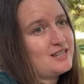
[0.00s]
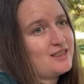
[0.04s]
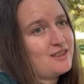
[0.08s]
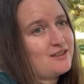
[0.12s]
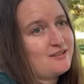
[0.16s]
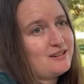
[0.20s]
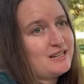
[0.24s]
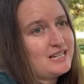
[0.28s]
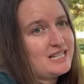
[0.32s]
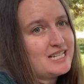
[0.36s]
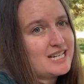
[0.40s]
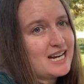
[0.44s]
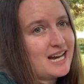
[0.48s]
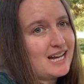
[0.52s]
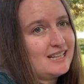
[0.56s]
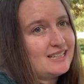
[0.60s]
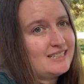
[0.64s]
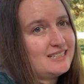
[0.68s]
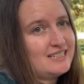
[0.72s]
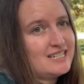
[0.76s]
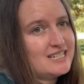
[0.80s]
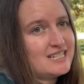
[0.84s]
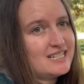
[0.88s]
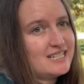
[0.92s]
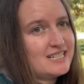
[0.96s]
3
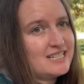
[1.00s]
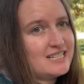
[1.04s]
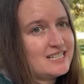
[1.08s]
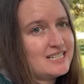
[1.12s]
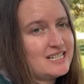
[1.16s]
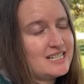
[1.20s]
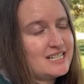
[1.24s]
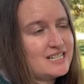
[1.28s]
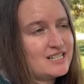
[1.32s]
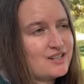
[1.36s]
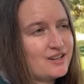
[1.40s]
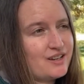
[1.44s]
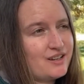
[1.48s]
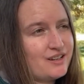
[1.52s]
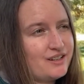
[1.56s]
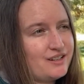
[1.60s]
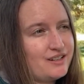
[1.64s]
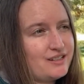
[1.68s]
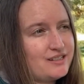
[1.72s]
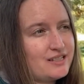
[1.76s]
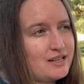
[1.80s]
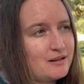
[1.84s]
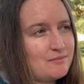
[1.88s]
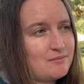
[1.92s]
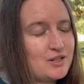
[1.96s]
challenges is
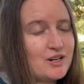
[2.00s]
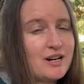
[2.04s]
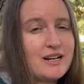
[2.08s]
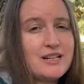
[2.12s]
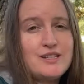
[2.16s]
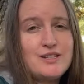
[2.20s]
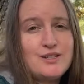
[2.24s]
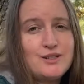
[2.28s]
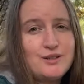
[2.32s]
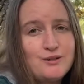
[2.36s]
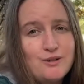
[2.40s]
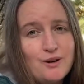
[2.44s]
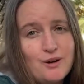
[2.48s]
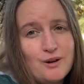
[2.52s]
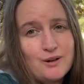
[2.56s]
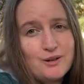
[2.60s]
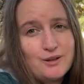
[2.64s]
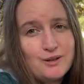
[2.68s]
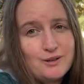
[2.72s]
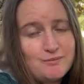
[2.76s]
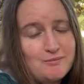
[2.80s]
because I'm trying to grow